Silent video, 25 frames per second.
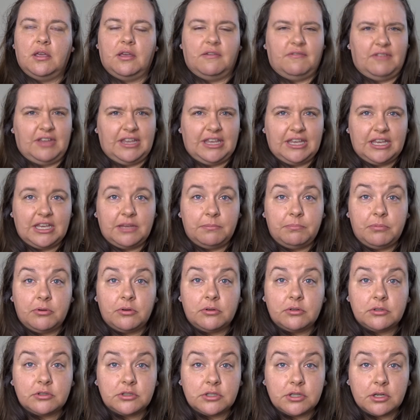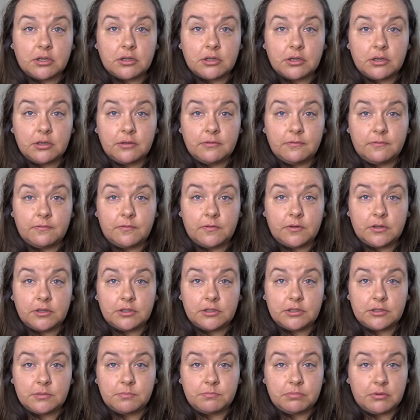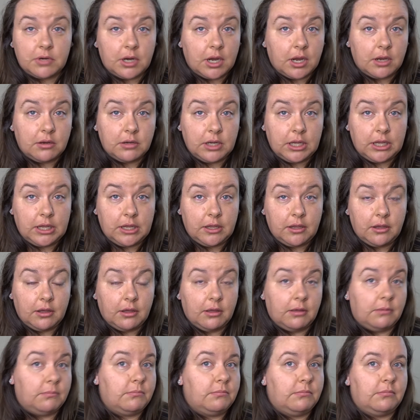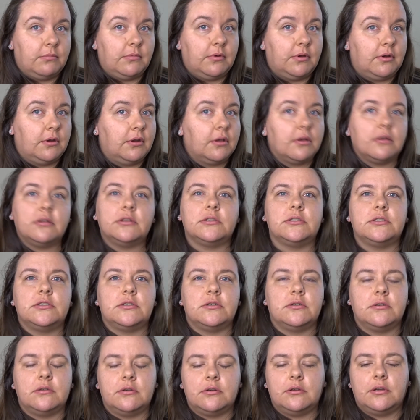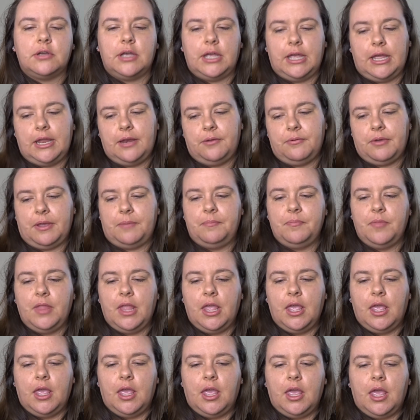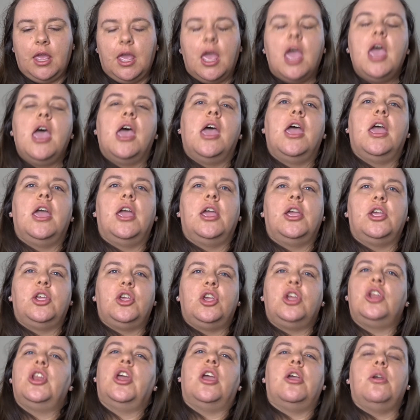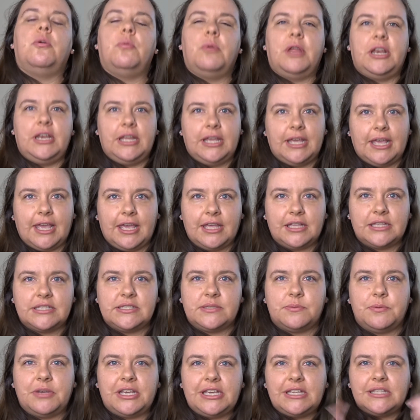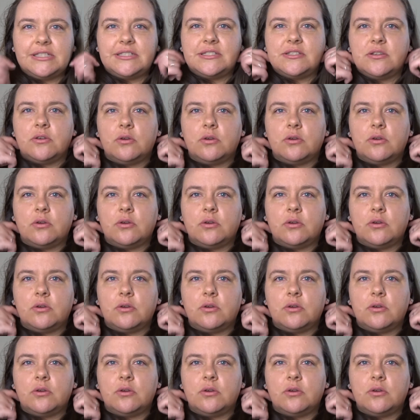I think he bought chocolate fudge brownie, I'm not sure. Anyway, you know when you get sweets,